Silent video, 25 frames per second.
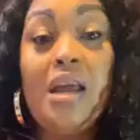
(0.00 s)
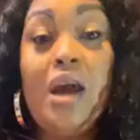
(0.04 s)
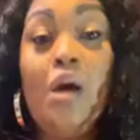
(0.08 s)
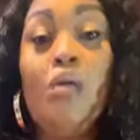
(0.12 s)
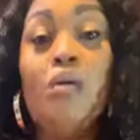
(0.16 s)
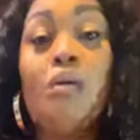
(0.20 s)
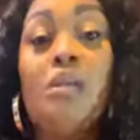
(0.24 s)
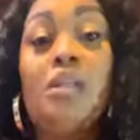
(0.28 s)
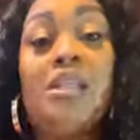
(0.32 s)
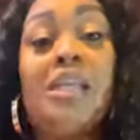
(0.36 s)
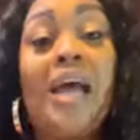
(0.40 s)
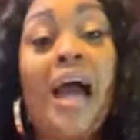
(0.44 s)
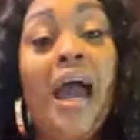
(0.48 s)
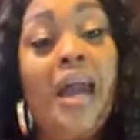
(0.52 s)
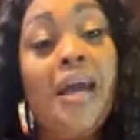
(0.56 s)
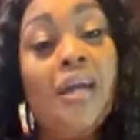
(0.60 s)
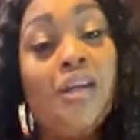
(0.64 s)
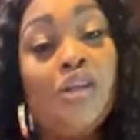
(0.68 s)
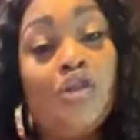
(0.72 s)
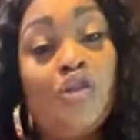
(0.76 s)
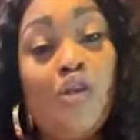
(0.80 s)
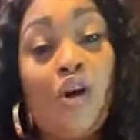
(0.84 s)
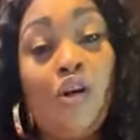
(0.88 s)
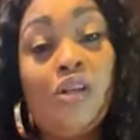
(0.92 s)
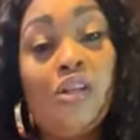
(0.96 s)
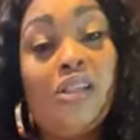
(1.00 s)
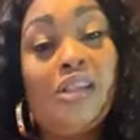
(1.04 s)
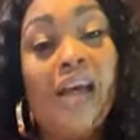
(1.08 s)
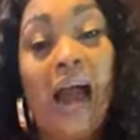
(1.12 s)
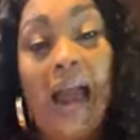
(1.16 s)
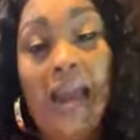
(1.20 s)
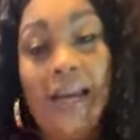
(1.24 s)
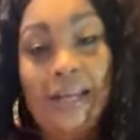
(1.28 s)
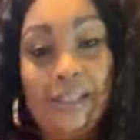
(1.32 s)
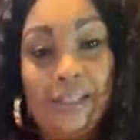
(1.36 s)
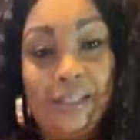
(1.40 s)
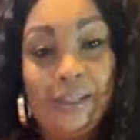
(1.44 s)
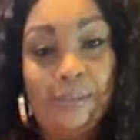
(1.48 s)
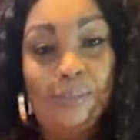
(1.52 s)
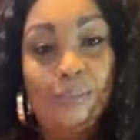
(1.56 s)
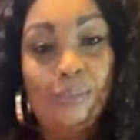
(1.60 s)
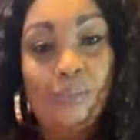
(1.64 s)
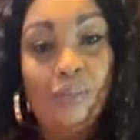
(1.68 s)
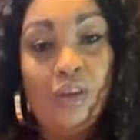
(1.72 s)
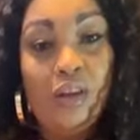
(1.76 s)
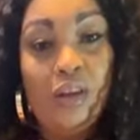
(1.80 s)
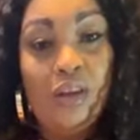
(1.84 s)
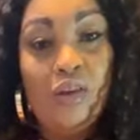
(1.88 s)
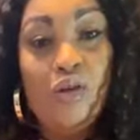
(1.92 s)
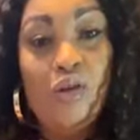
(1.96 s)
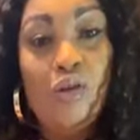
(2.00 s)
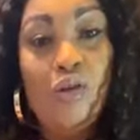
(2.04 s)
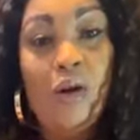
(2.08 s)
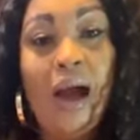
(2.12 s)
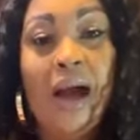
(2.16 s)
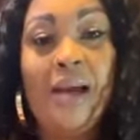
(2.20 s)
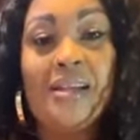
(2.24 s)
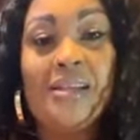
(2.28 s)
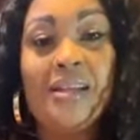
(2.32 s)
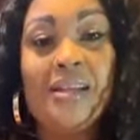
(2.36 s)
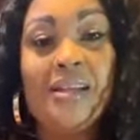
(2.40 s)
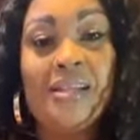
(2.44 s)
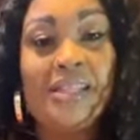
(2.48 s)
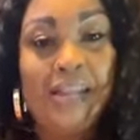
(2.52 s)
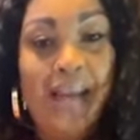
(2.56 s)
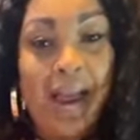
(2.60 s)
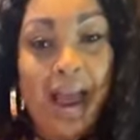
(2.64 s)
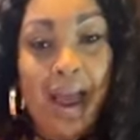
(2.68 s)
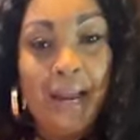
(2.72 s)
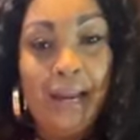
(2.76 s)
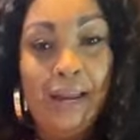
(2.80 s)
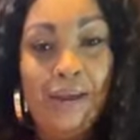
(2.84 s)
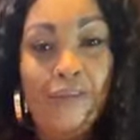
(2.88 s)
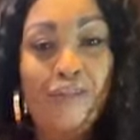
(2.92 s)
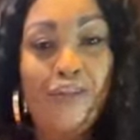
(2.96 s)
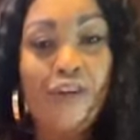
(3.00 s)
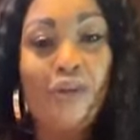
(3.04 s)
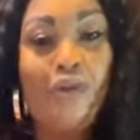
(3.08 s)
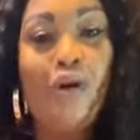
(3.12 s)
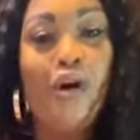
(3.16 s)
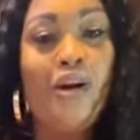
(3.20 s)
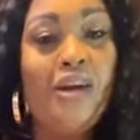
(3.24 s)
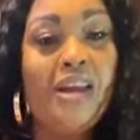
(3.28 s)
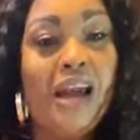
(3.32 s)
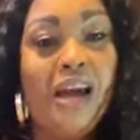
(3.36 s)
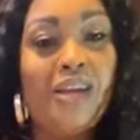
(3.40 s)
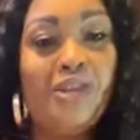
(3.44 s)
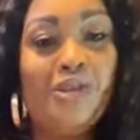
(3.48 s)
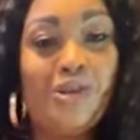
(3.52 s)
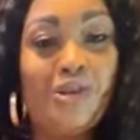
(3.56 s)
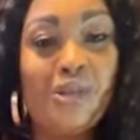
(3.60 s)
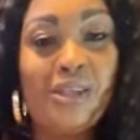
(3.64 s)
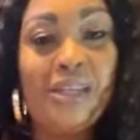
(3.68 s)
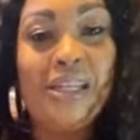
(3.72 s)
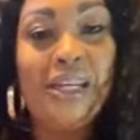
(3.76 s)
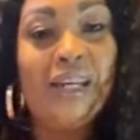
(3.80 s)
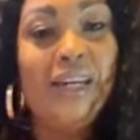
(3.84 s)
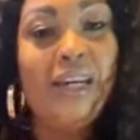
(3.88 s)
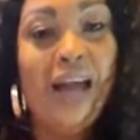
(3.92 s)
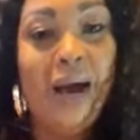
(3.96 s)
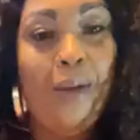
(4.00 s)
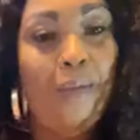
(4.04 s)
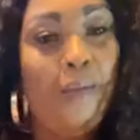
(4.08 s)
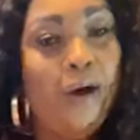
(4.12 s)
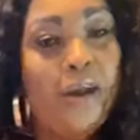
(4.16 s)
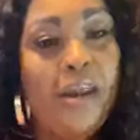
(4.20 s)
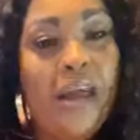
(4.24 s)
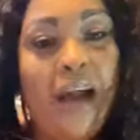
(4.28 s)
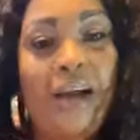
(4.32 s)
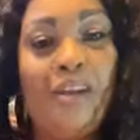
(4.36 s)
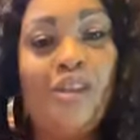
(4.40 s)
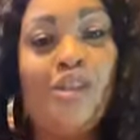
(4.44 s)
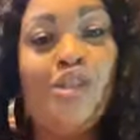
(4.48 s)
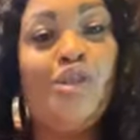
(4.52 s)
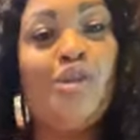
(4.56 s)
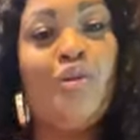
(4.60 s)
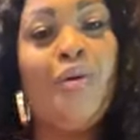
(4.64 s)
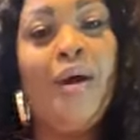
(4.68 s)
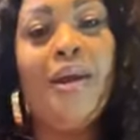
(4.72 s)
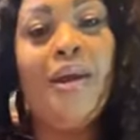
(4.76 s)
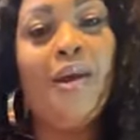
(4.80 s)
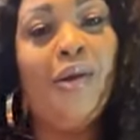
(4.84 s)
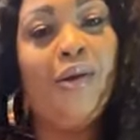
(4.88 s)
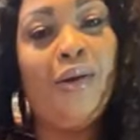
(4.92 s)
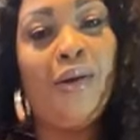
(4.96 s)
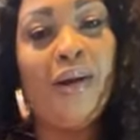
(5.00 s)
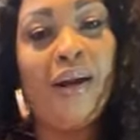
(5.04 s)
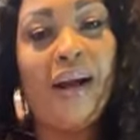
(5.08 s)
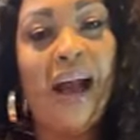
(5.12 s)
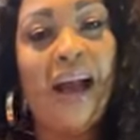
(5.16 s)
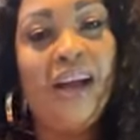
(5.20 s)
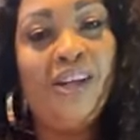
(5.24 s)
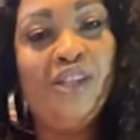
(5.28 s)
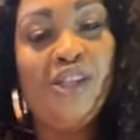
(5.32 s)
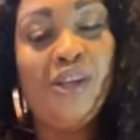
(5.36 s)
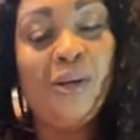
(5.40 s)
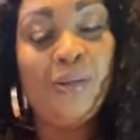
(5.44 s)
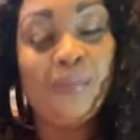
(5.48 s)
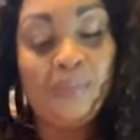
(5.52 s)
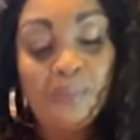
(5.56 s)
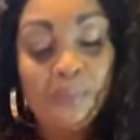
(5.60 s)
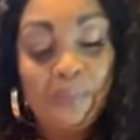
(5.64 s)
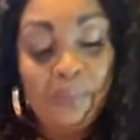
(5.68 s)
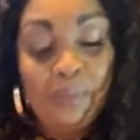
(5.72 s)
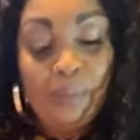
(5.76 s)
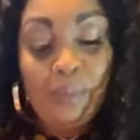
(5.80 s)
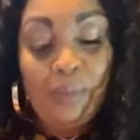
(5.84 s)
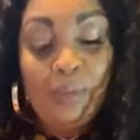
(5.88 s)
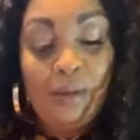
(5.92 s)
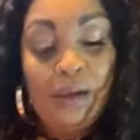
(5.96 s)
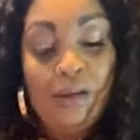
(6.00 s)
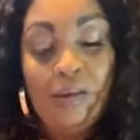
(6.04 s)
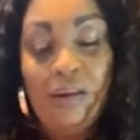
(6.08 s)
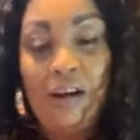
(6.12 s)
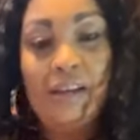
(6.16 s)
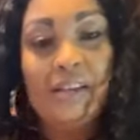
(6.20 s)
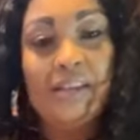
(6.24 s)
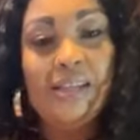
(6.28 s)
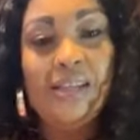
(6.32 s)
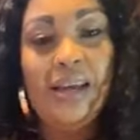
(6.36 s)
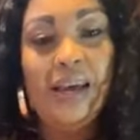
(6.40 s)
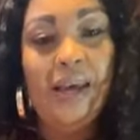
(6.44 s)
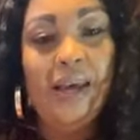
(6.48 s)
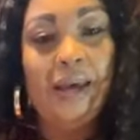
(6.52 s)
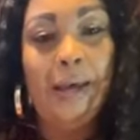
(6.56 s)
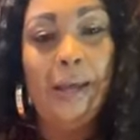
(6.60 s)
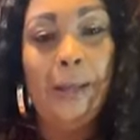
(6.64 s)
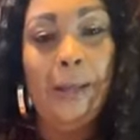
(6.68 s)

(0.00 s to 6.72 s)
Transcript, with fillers: They would tie it so tight. You as a child, if you go there to steal that money, I swear they're going to catch you. Because